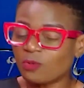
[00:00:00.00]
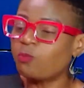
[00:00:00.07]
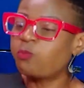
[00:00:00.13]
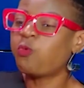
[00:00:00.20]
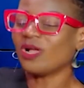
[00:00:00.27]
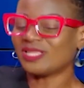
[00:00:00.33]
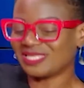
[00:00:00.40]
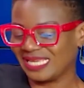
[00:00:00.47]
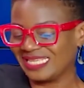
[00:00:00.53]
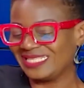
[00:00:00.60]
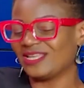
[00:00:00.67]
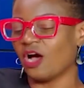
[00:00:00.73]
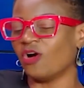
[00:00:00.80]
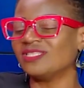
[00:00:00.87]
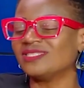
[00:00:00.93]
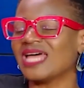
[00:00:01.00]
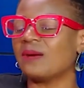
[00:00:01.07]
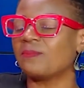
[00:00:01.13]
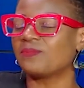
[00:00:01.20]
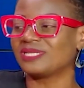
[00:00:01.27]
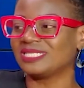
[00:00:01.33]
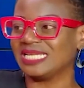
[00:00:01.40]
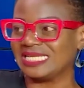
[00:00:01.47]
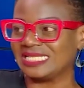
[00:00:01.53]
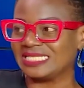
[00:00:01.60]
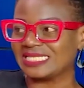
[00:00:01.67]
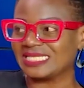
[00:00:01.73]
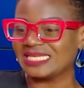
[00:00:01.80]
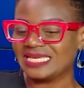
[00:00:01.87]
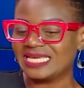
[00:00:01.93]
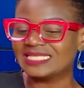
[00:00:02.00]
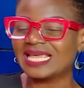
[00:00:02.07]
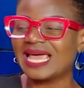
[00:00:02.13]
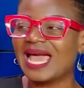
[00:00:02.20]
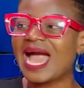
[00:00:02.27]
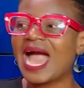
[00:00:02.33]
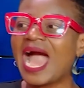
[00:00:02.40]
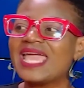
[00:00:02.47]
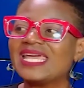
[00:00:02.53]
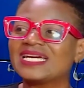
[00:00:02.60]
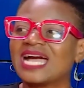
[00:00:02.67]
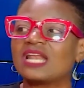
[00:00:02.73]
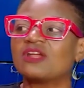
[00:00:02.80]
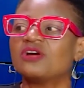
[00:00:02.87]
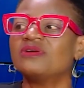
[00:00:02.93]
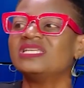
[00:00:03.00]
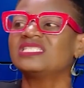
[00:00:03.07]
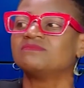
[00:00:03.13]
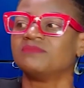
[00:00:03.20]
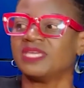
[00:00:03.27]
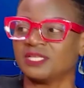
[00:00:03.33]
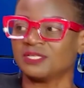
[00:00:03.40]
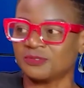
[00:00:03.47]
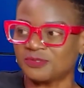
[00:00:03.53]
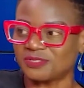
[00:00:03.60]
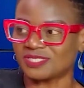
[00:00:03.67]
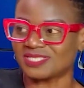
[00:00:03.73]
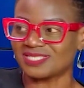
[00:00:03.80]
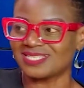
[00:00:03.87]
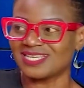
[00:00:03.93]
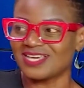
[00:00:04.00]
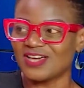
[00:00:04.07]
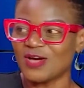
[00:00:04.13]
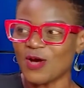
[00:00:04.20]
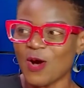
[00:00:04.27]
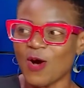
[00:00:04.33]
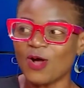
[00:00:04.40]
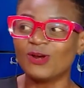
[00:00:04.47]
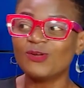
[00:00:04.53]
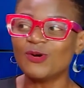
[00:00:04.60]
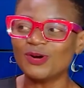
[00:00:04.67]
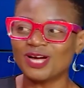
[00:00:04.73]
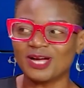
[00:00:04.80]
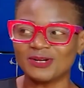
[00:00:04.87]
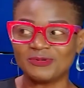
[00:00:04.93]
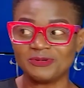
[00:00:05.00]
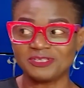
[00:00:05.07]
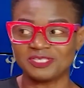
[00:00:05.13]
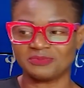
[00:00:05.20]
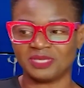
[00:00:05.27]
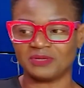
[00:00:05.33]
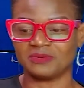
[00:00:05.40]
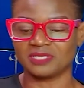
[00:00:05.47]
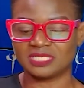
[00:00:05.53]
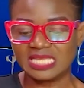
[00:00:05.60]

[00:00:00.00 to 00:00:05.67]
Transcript: what is on that plate? Is it high calories meals or low calories meals?